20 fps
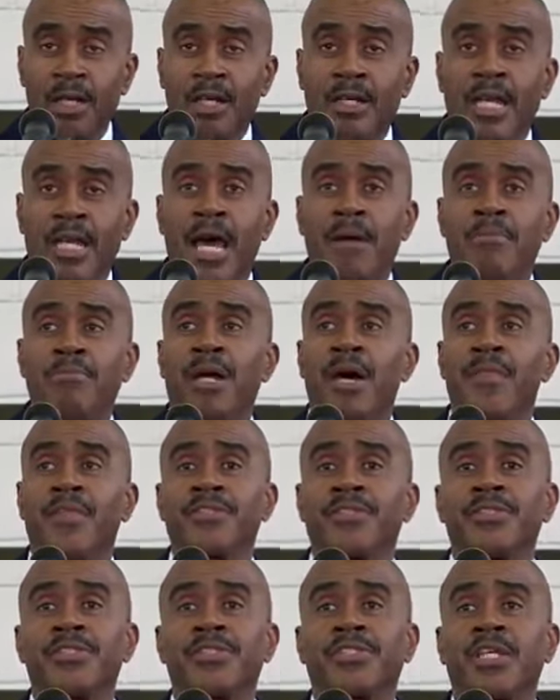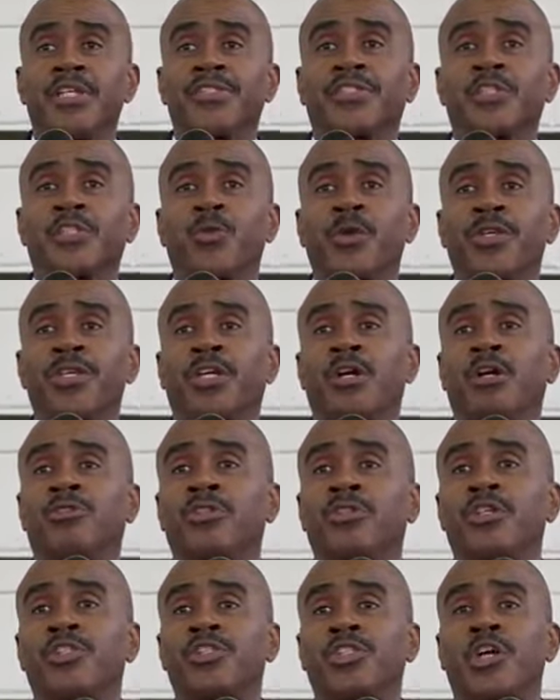Now, brothers and sisters, when you go
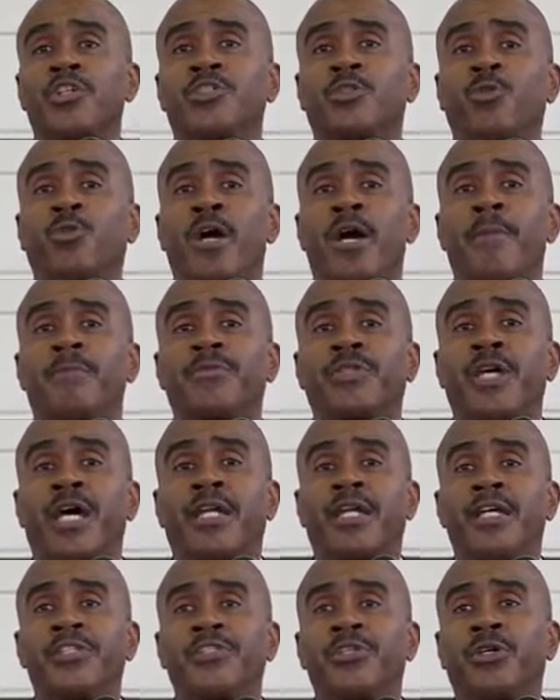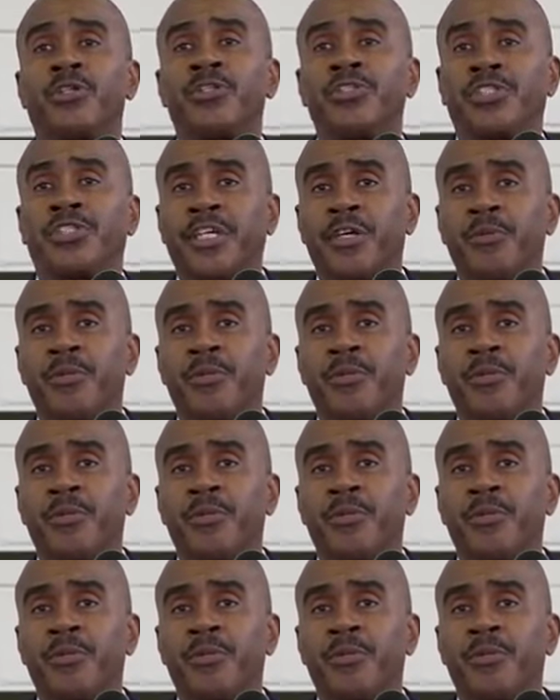to the church website, as you can see,